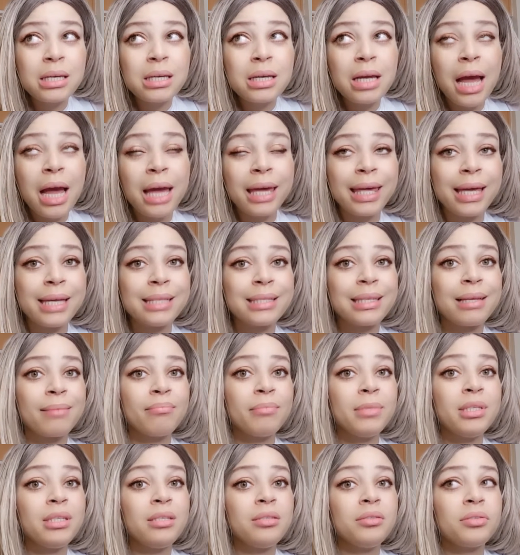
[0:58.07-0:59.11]
I guess
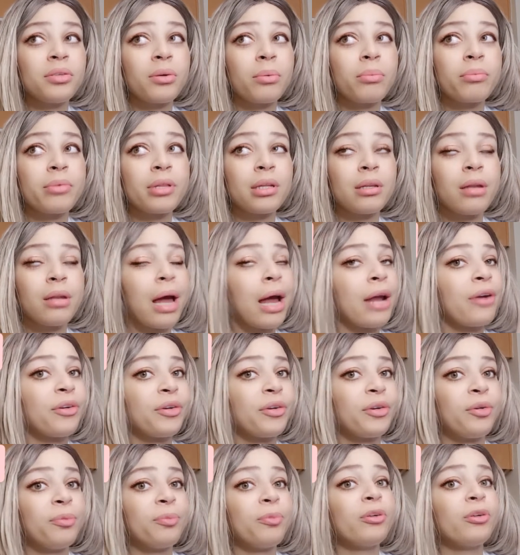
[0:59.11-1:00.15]
I'm missing something. I
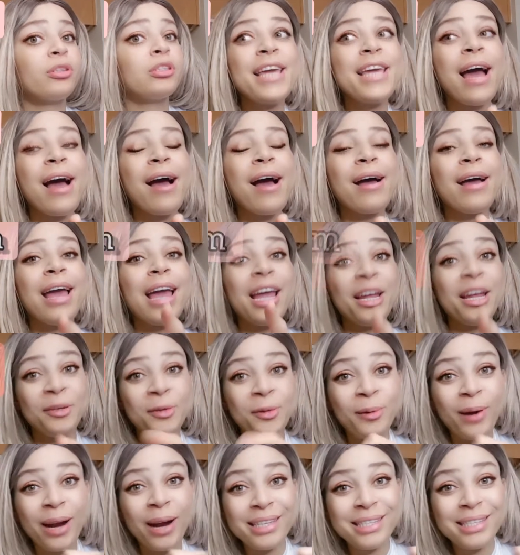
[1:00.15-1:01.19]
don't know. But yeah,
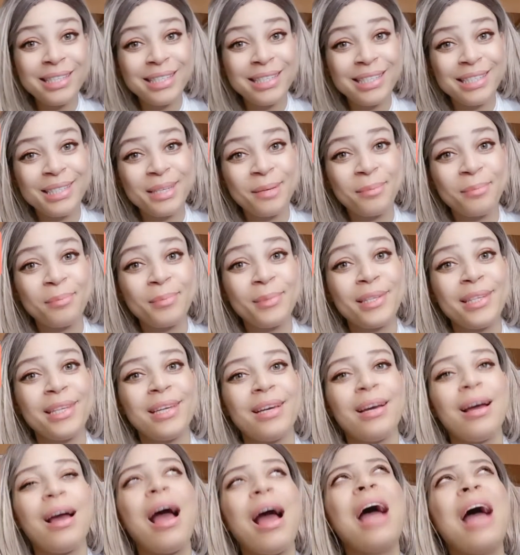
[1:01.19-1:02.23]
endocrine system.
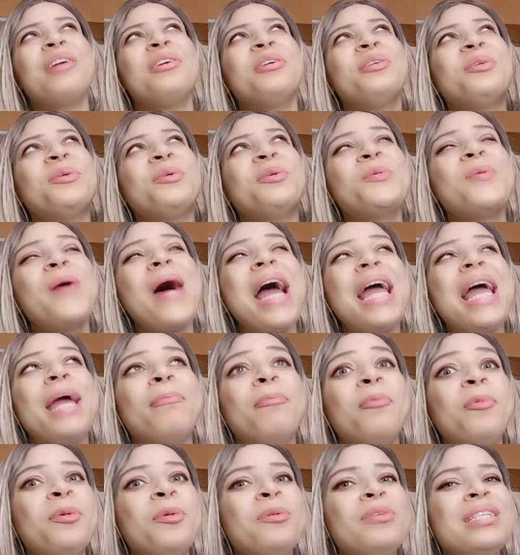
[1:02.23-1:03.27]
Yeah. I don't know why I'm
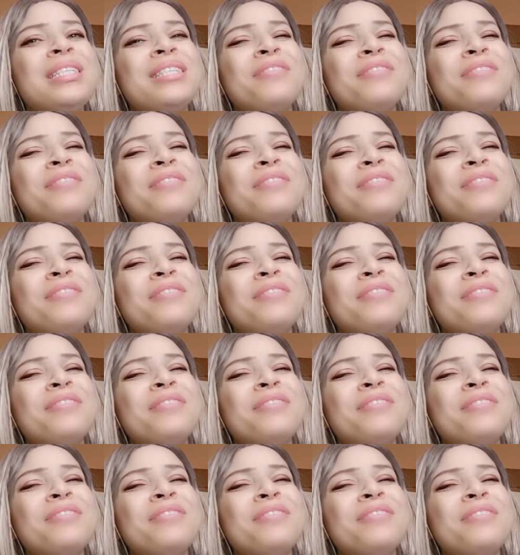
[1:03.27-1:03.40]
always